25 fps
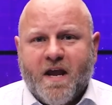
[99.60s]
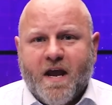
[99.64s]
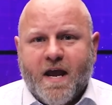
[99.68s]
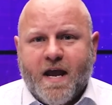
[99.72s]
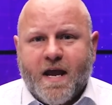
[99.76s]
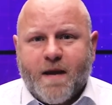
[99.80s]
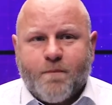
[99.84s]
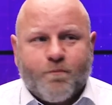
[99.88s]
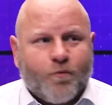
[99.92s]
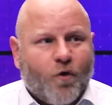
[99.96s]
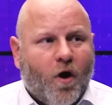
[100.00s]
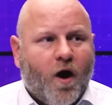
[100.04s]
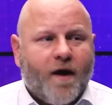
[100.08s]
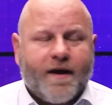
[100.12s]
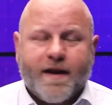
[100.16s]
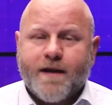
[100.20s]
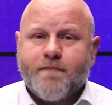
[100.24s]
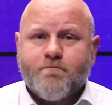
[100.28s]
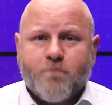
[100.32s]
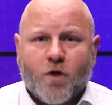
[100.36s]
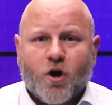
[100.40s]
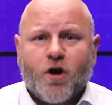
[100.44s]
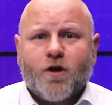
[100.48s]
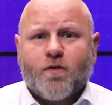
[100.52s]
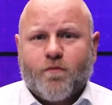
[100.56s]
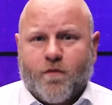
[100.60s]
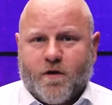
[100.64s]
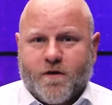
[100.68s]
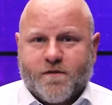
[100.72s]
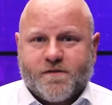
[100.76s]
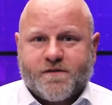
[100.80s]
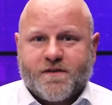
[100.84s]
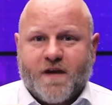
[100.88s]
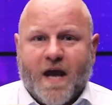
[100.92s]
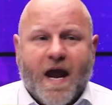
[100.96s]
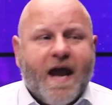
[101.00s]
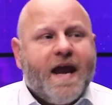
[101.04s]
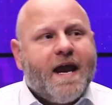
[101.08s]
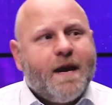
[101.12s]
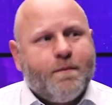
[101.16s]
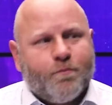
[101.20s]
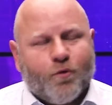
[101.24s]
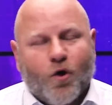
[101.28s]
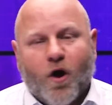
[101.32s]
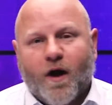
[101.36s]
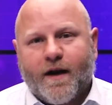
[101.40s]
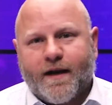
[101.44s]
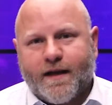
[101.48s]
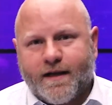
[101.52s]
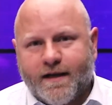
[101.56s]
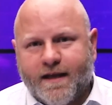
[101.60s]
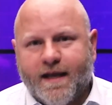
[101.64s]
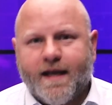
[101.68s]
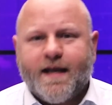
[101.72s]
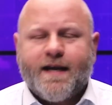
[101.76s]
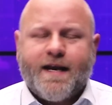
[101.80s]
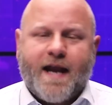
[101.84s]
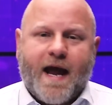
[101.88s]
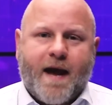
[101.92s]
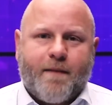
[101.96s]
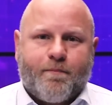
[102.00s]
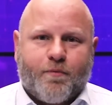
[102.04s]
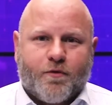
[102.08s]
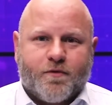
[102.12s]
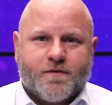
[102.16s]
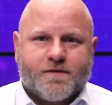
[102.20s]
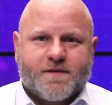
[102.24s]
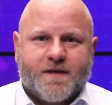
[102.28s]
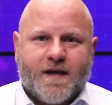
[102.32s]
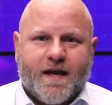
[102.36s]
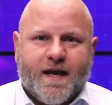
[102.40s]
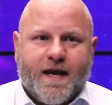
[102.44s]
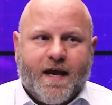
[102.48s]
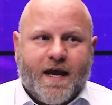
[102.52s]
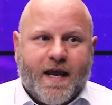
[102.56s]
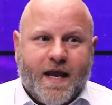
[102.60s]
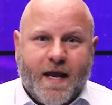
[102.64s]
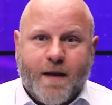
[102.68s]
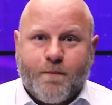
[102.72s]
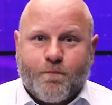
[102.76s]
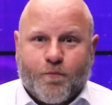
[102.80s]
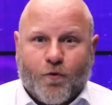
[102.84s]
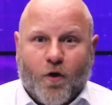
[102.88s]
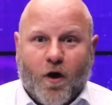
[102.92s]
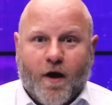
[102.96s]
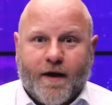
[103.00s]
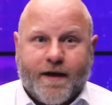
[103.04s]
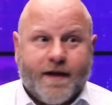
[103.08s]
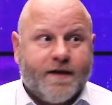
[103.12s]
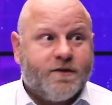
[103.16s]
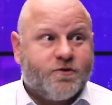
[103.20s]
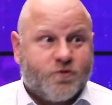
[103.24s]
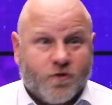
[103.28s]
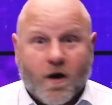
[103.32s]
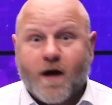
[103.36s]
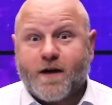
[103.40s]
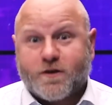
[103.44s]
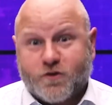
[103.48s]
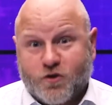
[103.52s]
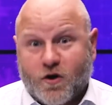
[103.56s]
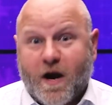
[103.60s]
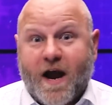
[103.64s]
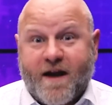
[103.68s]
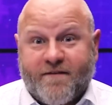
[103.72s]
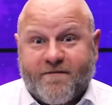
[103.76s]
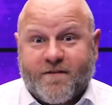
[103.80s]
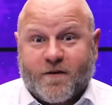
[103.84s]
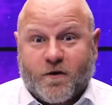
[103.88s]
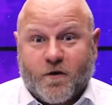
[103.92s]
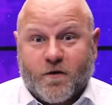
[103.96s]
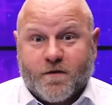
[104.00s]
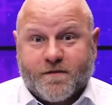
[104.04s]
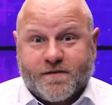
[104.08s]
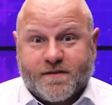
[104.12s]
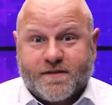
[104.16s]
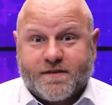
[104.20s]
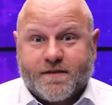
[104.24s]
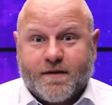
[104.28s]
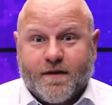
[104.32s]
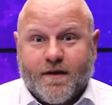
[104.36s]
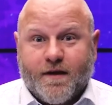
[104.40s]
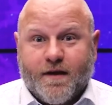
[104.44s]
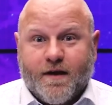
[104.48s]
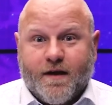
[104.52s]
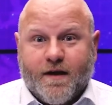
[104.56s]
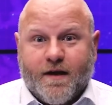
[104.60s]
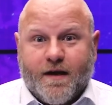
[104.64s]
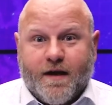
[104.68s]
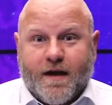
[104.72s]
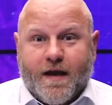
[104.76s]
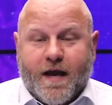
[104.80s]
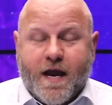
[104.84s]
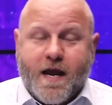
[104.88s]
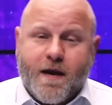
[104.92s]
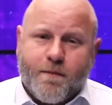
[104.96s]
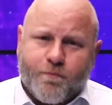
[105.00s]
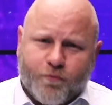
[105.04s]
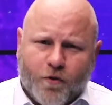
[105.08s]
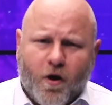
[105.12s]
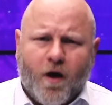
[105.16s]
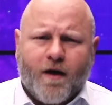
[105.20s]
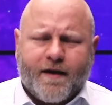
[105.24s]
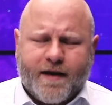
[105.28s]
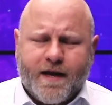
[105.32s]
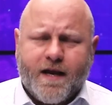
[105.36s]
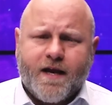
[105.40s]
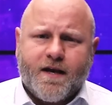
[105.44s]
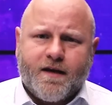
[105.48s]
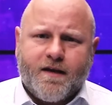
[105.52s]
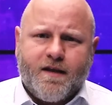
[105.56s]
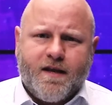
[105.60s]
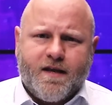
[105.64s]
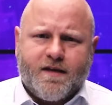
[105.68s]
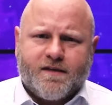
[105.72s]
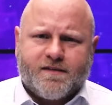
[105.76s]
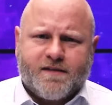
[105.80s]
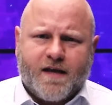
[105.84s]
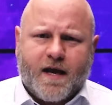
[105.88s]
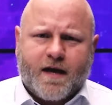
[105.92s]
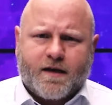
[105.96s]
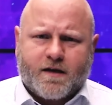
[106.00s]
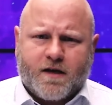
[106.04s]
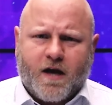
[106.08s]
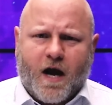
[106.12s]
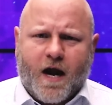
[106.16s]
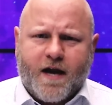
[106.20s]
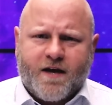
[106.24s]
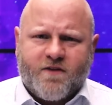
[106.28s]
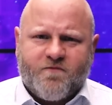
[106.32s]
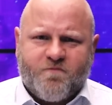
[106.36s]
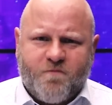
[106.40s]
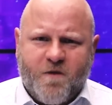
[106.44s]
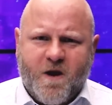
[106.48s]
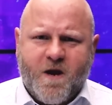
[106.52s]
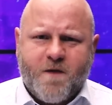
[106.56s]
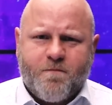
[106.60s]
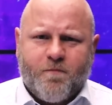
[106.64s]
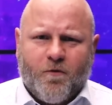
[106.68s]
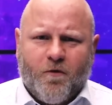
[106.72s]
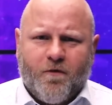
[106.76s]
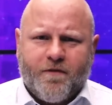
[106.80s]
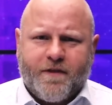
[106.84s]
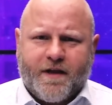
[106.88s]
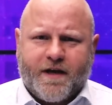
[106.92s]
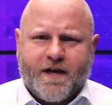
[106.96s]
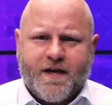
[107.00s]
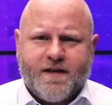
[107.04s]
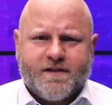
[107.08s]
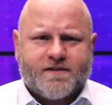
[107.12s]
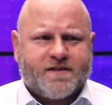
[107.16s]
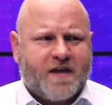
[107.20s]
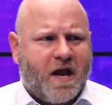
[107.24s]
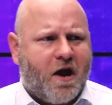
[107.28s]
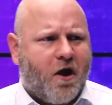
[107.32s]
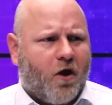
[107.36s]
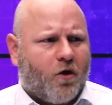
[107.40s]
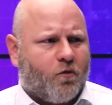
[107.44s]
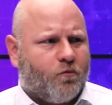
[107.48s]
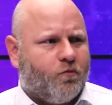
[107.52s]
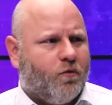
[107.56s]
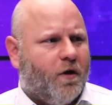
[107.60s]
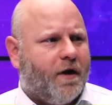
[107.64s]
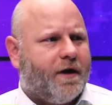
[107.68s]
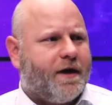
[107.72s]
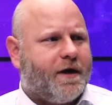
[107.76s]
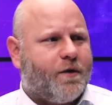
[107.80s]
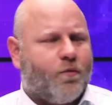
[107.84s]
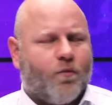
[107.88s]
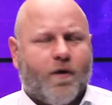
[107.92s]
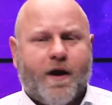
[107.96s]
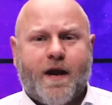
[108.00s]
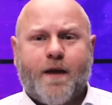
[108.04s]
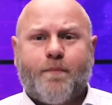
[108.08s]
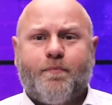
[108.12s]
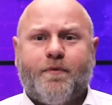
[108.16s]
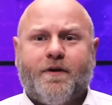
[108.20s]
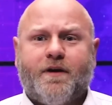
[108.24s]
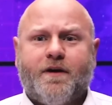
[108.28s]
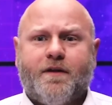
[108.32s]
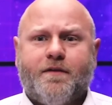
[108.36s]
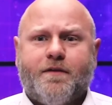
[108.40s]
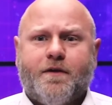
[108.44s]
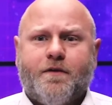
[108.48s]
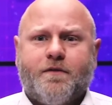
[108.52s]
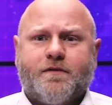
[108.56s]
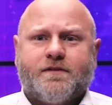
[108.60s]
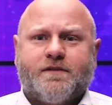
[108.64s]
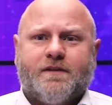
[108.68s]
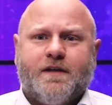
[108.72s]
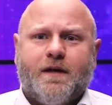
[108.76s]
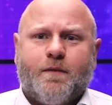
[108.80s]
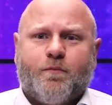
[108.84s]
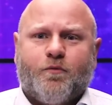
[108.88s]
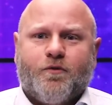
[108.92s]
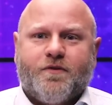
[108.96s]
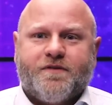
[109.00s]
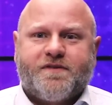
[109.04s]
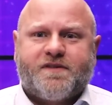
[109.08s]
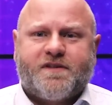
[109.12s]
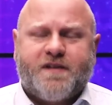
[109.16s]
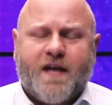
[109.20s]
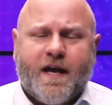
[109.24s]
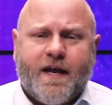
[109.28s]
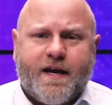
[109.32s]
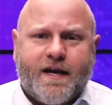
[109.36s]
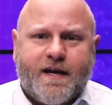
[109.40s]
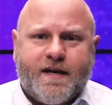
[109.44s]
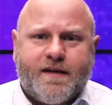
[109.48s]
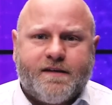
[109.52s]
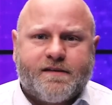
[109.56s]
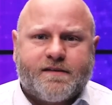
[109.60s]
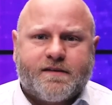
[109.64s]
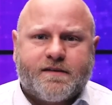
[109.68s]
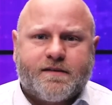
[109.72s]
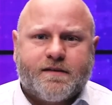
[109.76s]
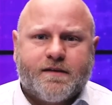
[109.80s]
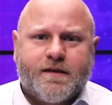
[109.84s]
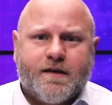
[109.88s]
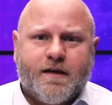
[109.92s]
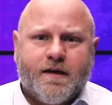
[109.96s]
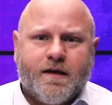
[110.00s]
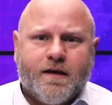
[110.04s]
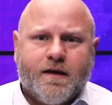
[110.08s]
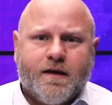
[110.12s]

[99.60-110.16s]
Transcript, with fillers: He brought in murderers. He brought in kidnappers. He brought in drug traffickers. He brought in the exact kind of people that he say are running rampant in those liberal cities